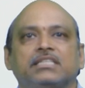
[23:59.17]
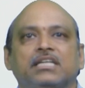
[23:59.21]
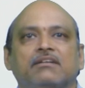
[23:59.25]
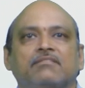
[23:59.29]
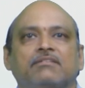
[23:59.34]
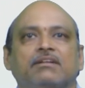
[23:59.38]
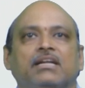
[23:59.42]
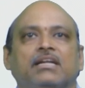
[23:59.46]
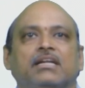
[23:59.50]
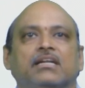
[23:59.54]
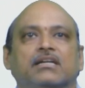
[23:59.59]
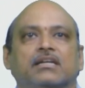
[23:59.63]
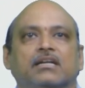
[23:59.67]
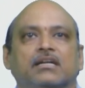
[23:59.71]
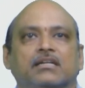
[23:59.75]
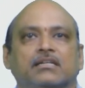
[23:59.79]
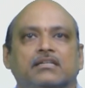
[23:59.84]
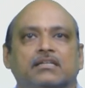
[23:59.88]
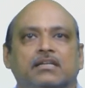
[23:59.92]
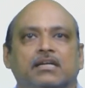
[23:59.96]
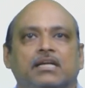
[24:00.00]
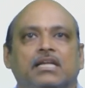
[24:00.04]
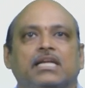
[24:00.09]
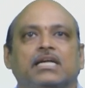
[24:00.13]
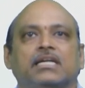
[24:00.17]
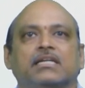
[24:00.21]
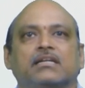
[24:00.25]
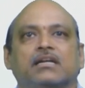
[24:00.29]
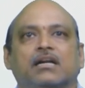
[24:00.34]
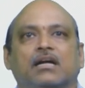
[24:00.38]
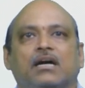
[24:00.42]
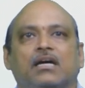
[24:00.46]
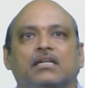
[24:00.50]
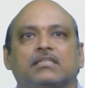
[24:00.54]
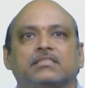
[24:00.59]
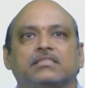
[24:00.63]
level
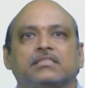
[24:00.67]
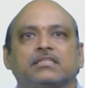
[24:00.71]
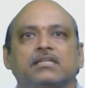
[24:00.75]
electrons,